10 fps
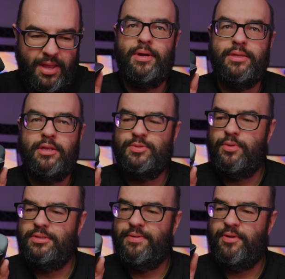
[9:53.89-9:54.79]
but this
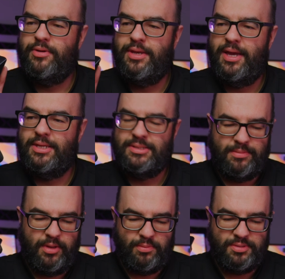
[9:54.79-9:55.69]
one is a very nice,
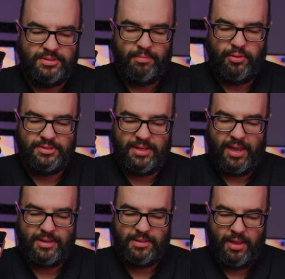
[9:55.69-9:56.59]
simple
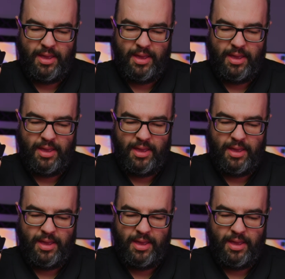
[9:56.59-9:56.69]
stand,